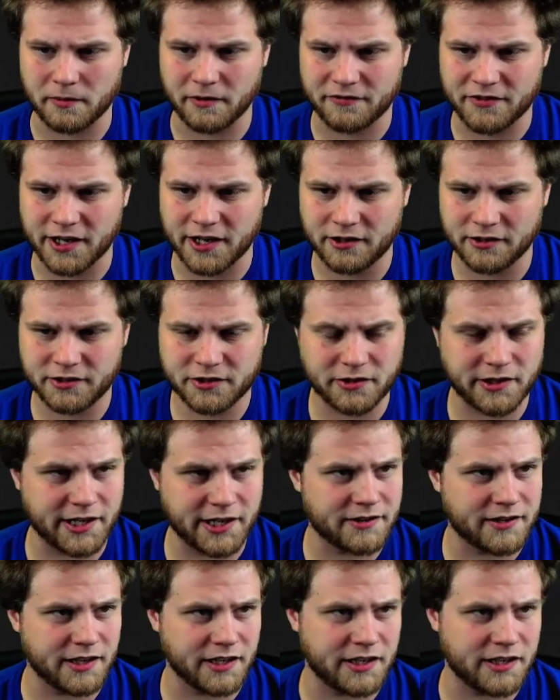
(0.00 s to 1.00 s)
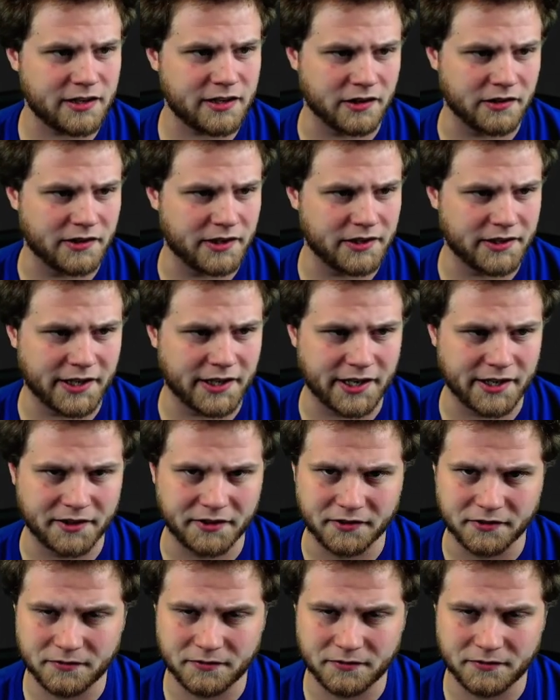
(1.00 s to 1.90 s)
If they don't do anything here, they're dead.